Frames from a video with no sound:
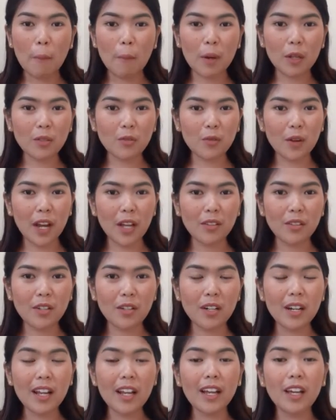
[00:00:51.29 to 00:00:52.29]
but
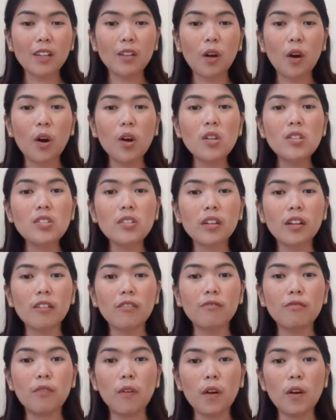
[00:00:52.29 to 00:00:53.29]
rather it also
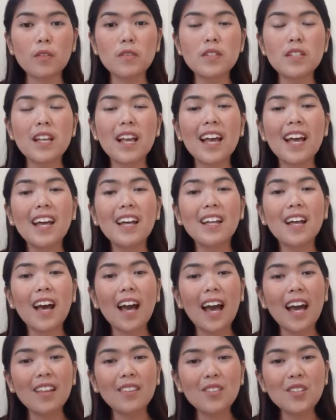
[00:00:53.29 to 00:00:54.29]
involves
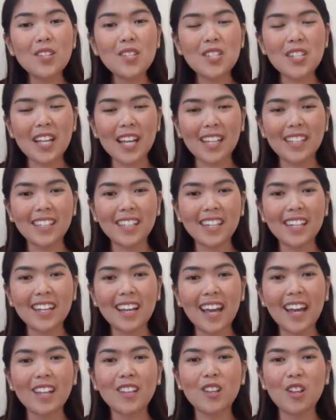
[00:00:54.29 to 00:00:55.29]

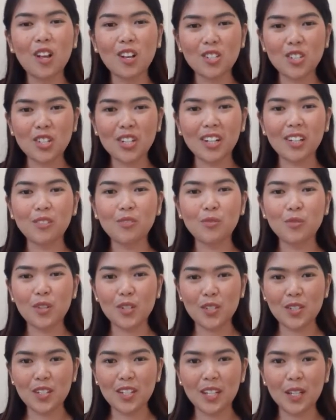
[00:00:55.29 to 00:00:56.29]
understanding and logical
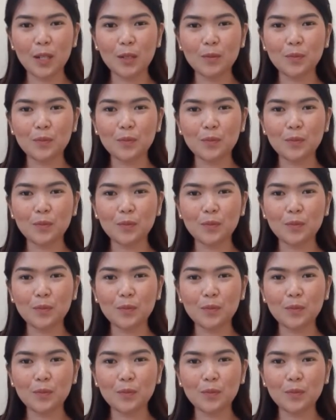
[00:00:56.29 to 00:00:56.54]
reasoning.